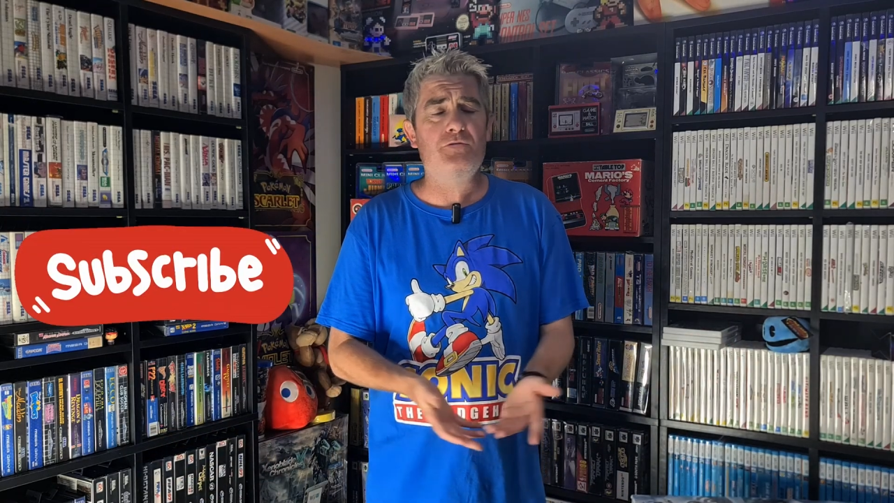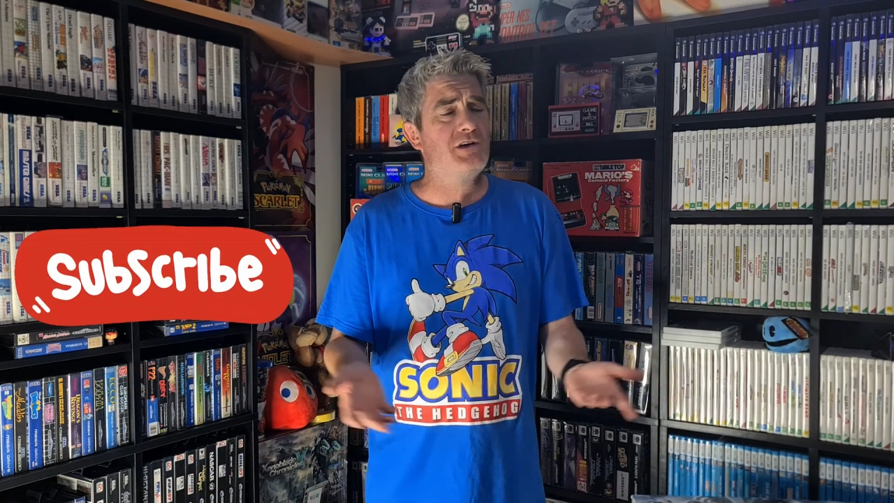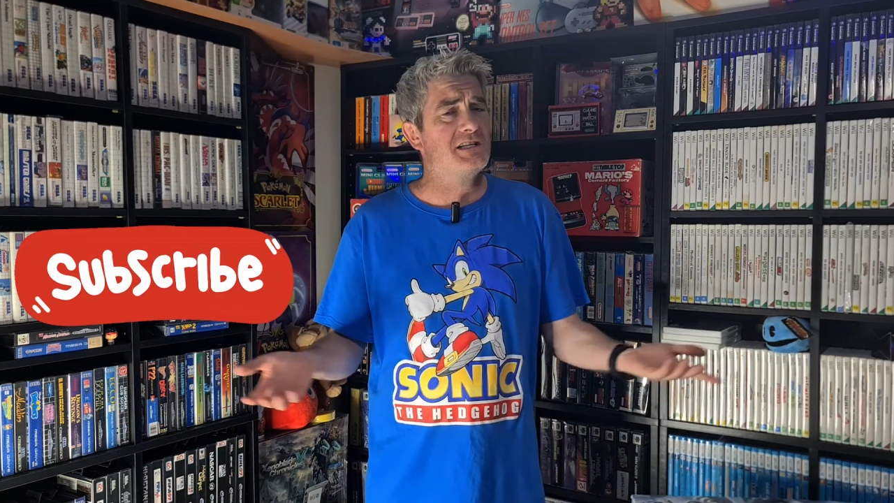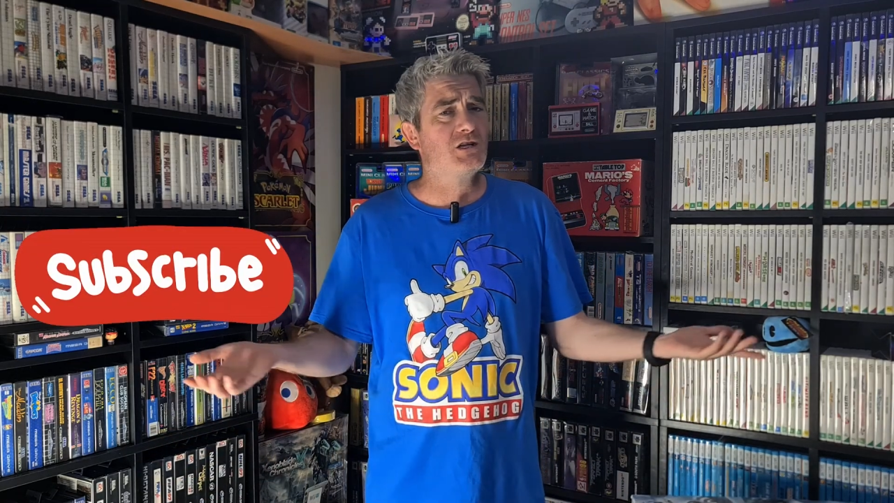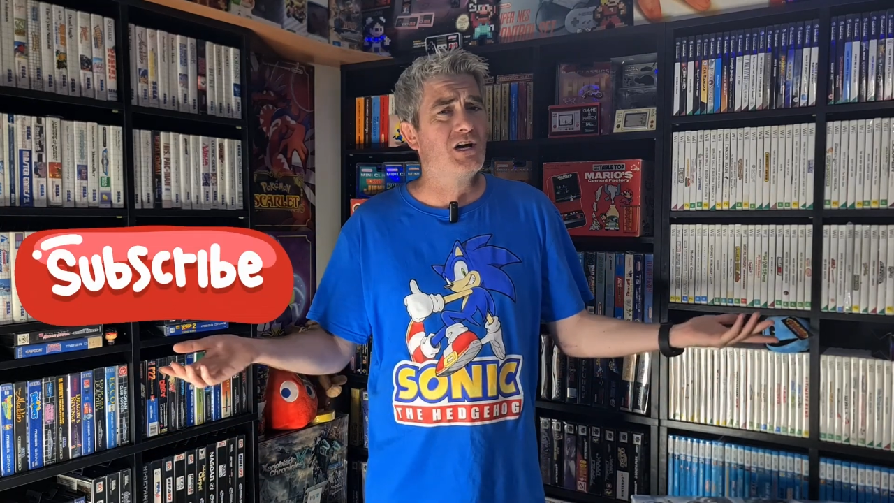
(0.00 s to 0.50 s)
Don't
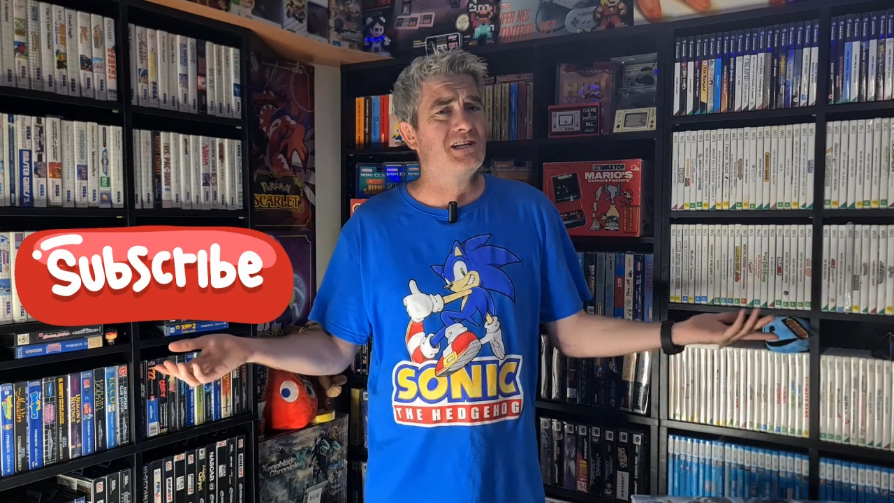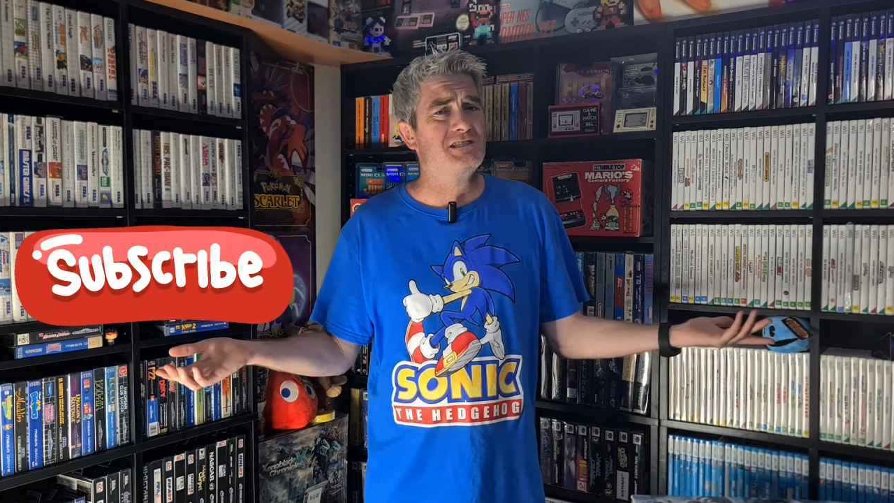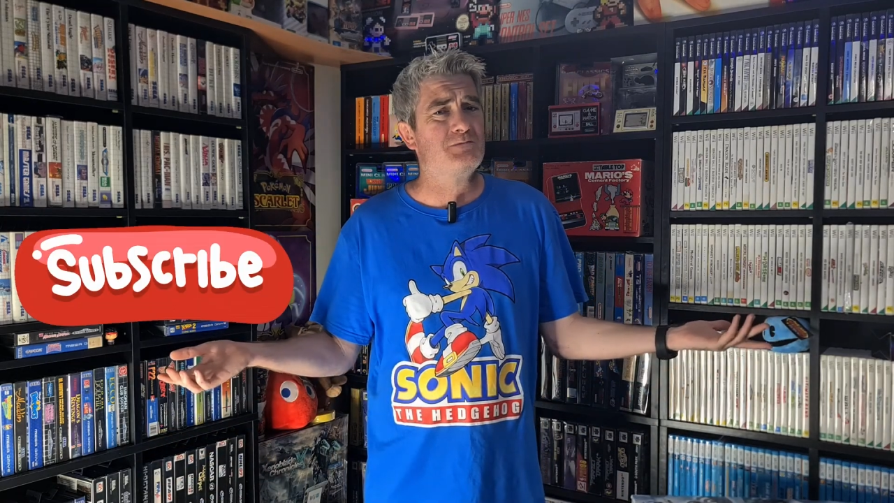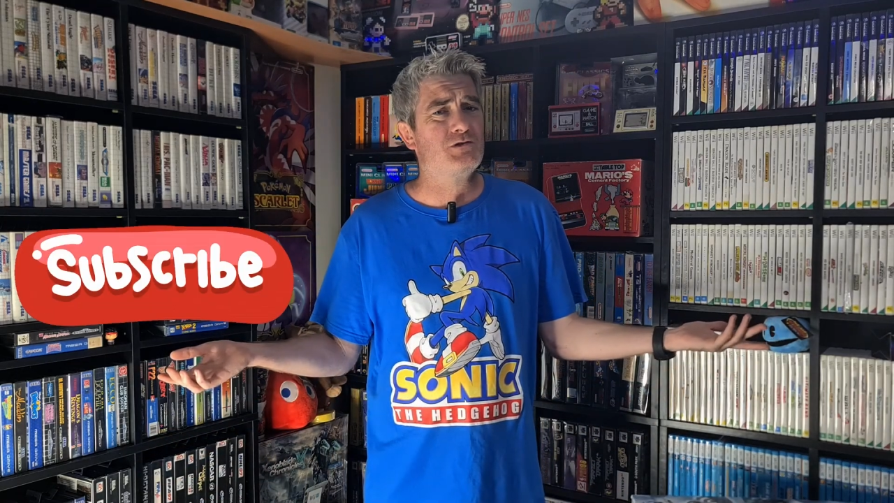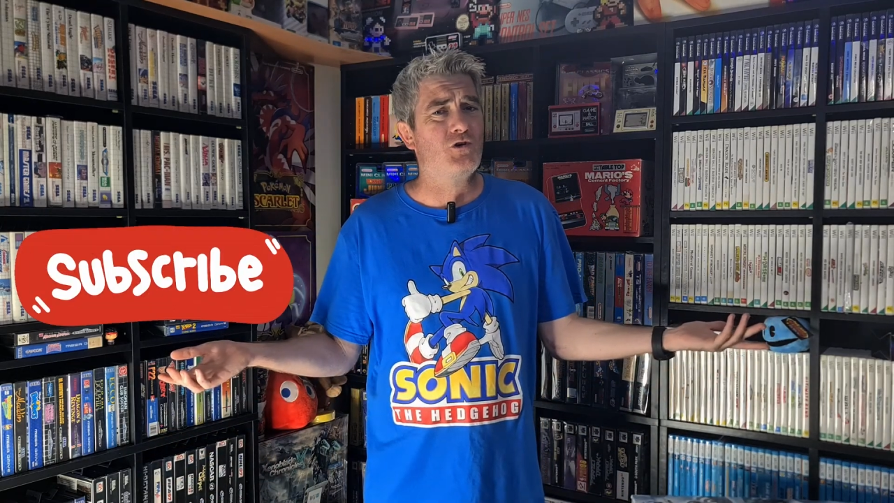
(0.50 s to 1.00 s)
forget to like
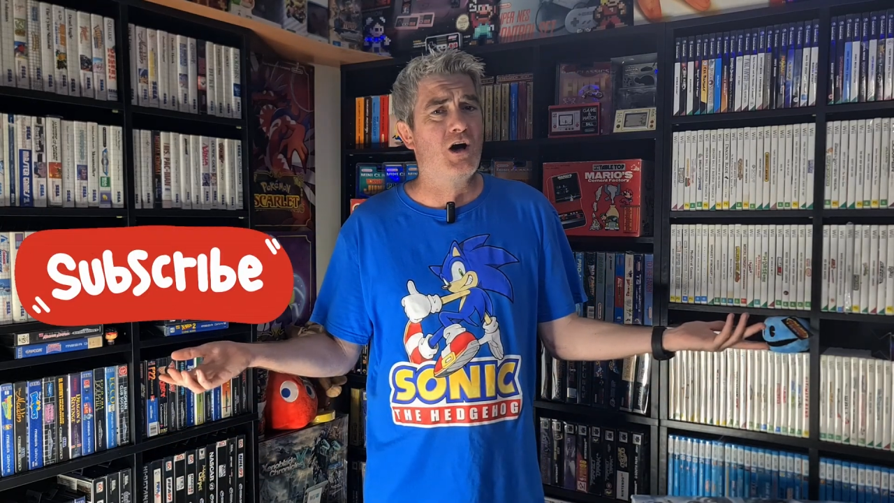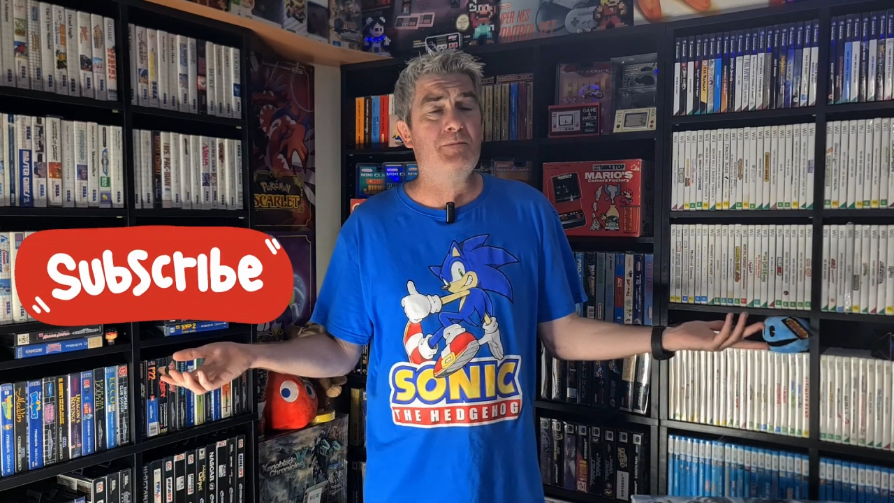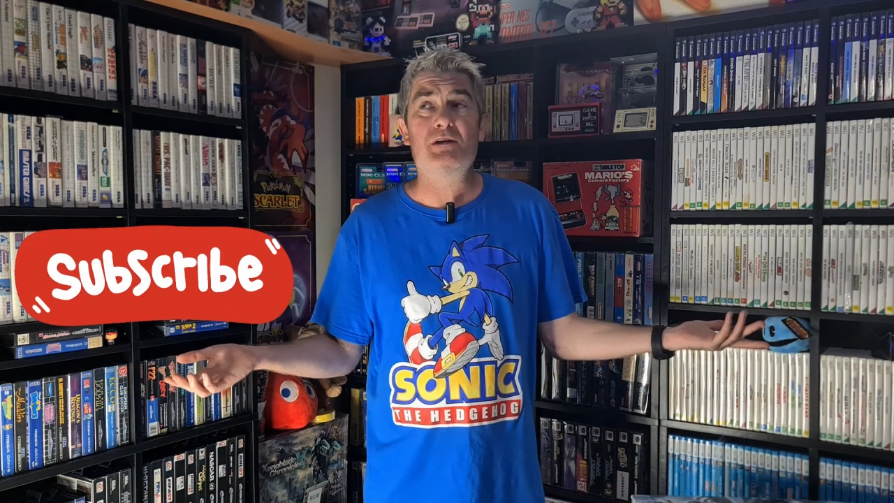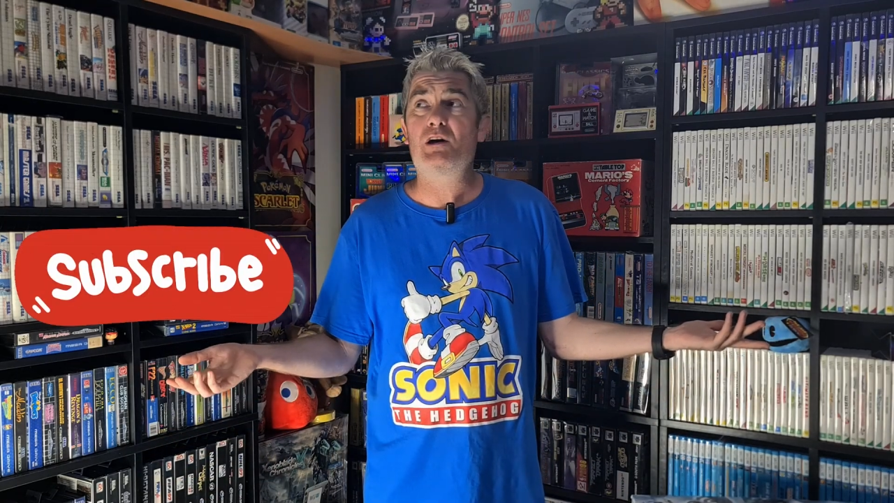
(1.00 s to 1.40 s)
and subscribe.